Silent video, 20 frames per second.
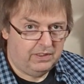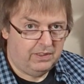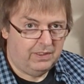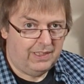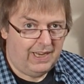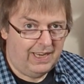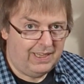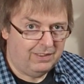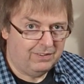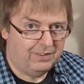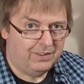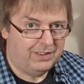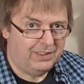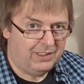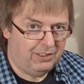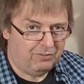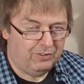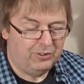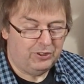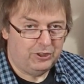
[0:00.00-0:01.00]
length
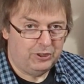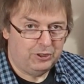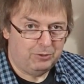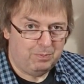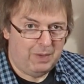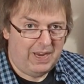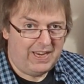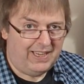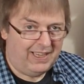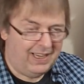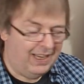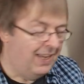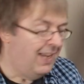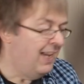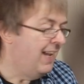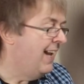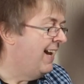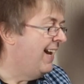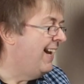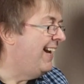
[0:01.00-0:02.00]
differences make
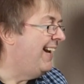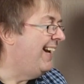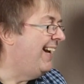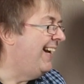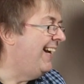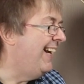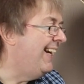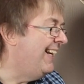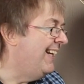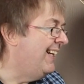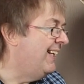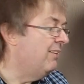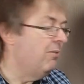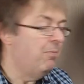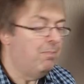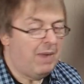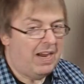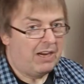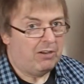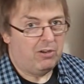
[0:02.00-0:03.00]
in
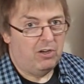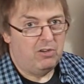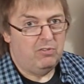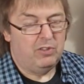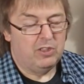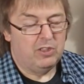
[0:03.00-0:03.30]
macro